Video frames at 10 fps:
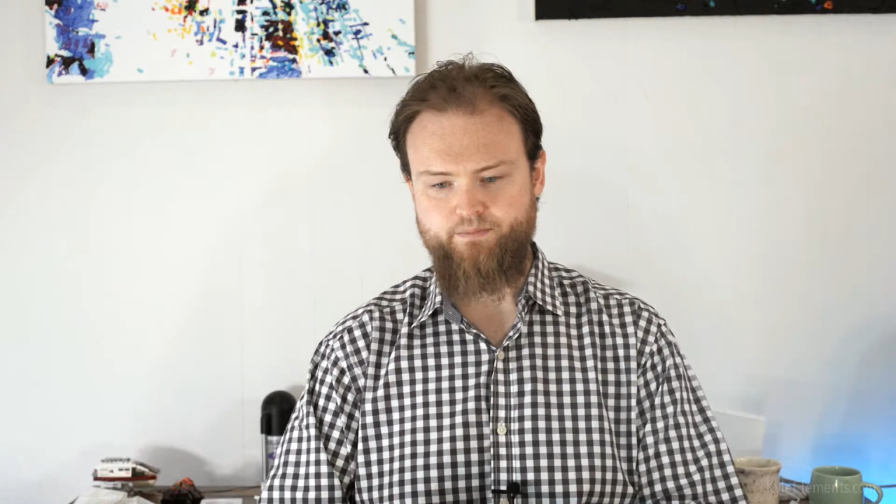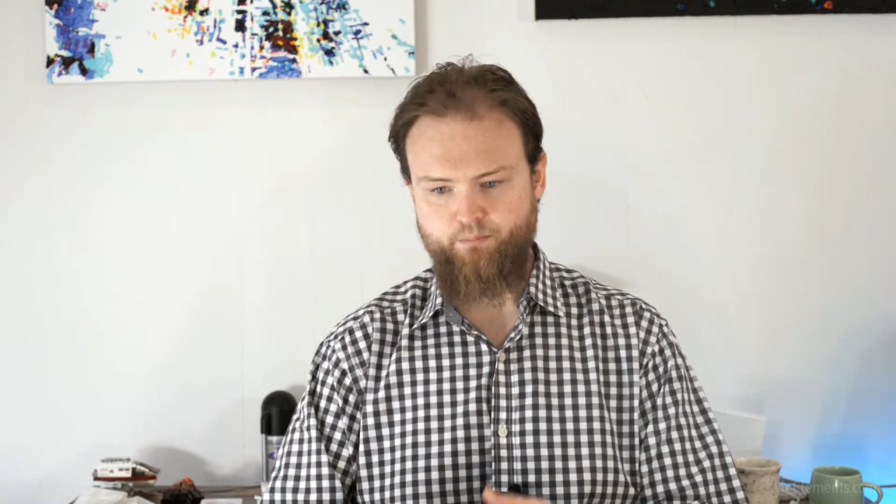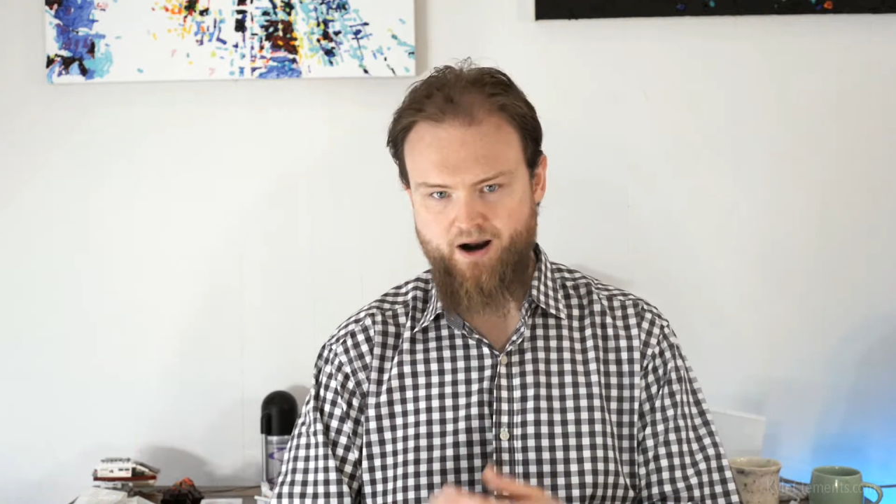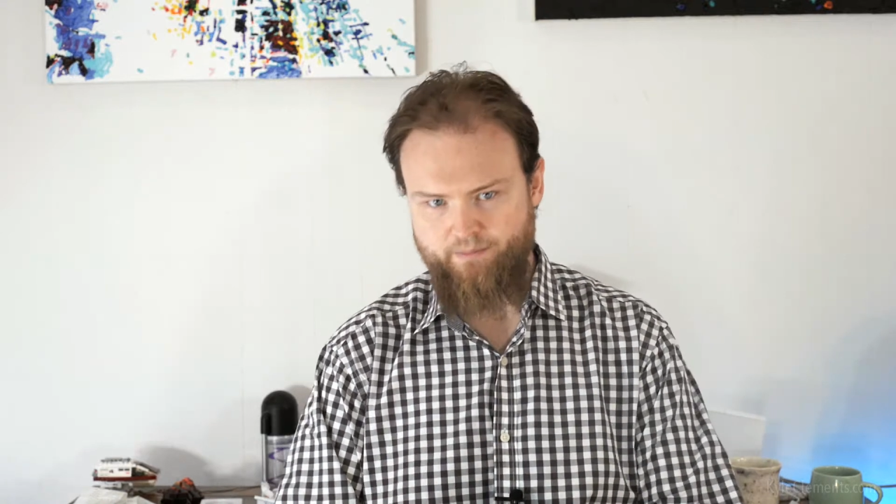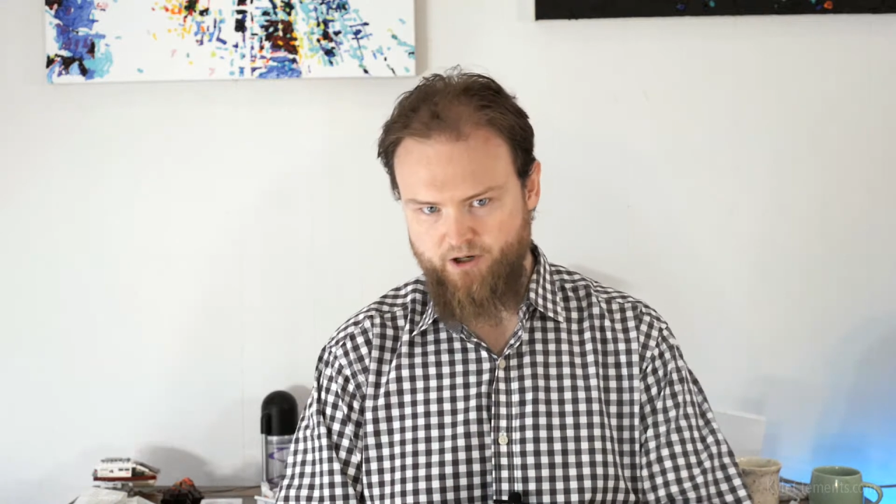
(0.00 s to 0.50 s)

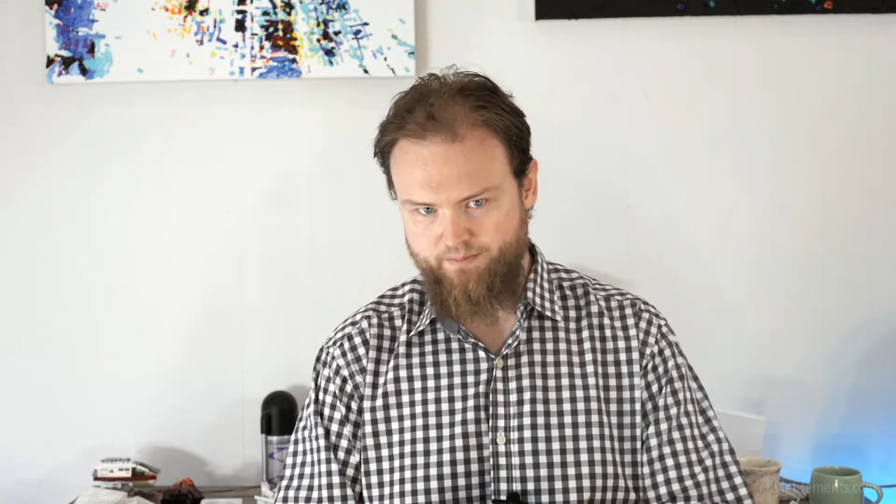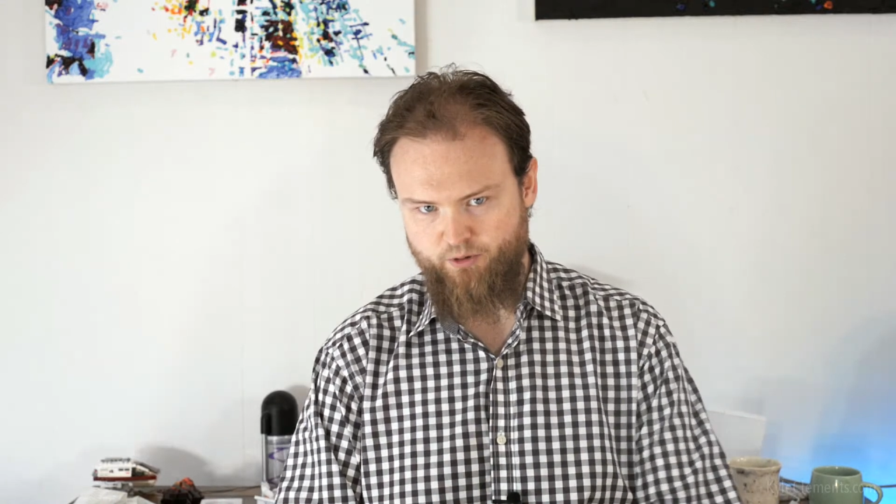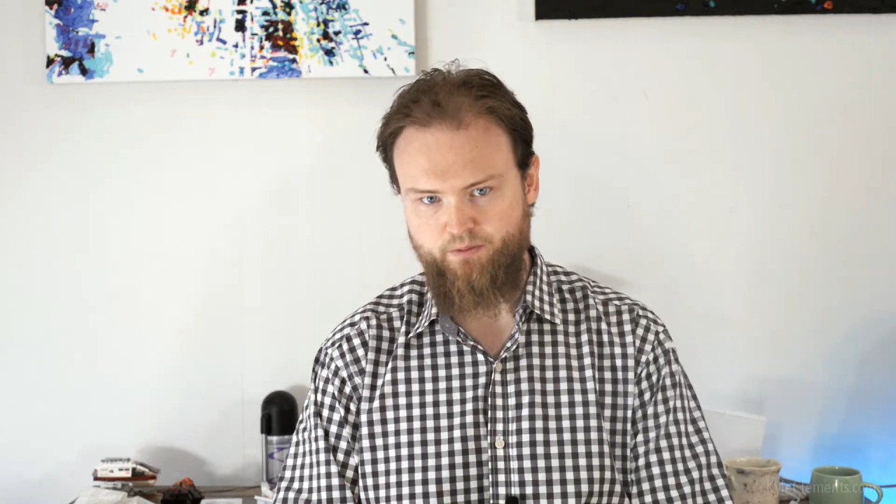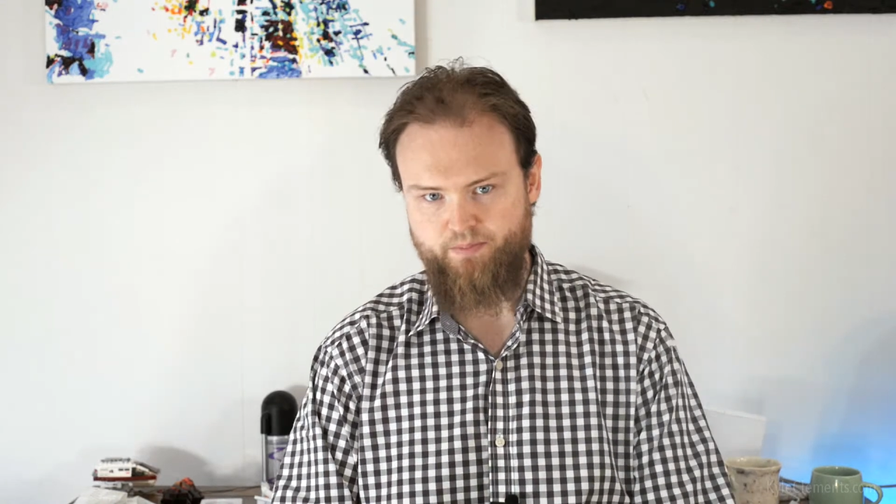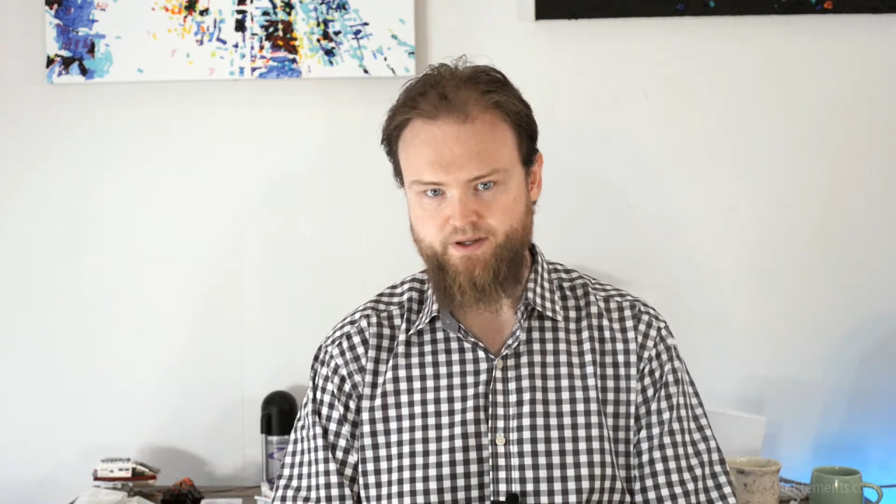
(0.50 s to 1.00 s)
primary
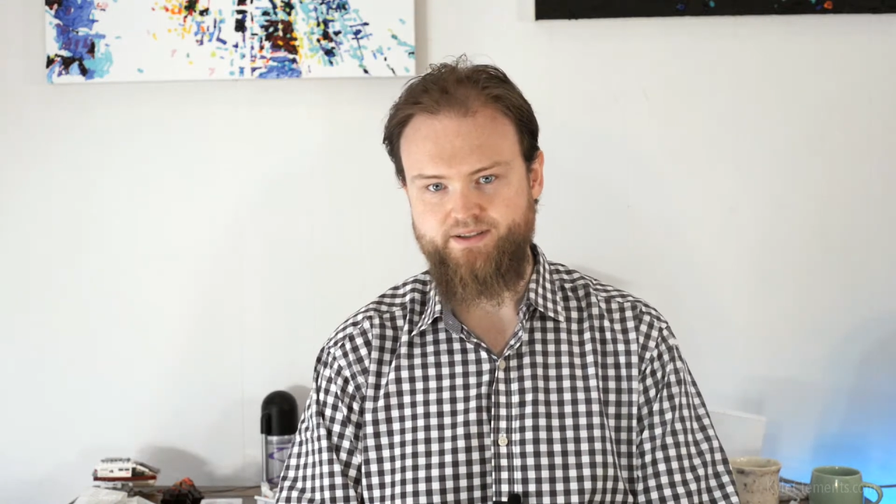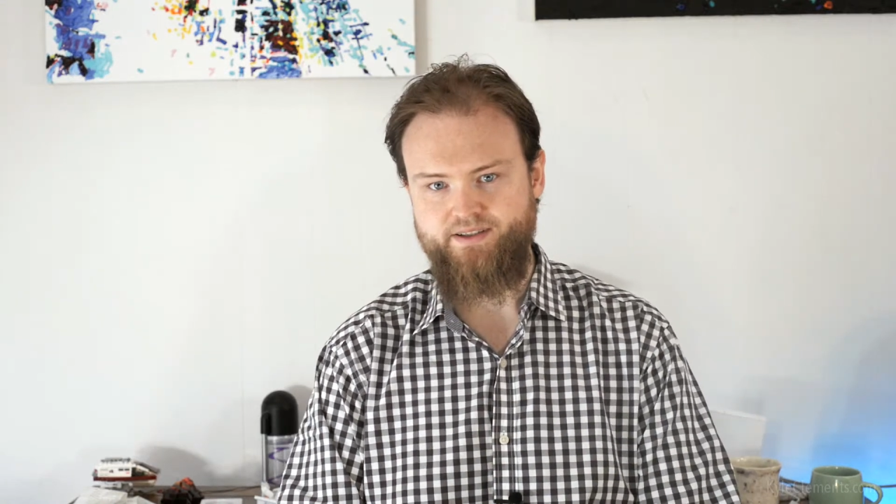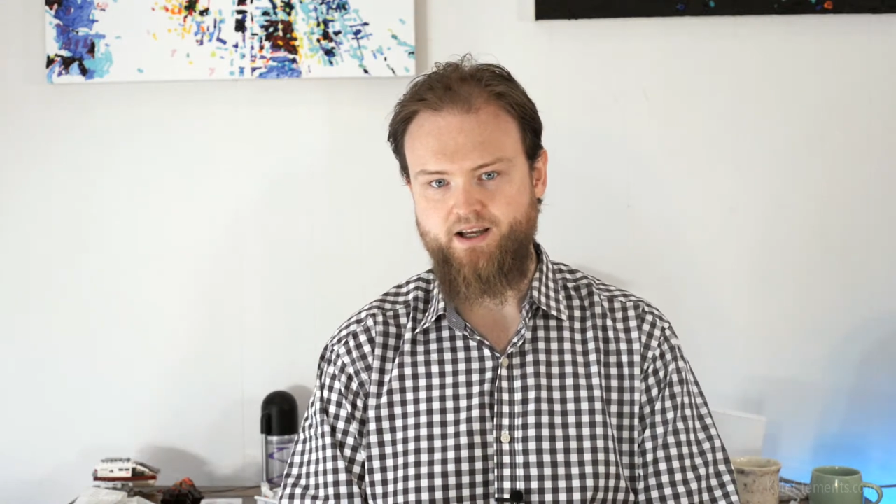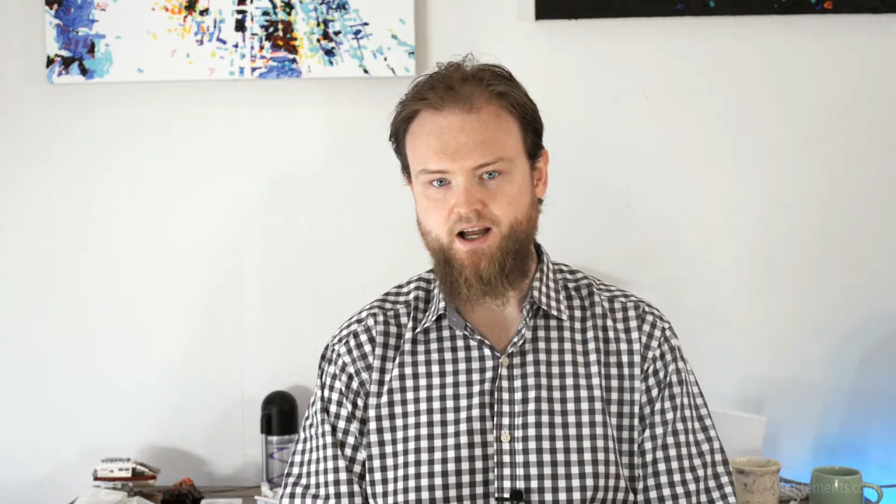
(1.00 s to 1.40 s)
purpose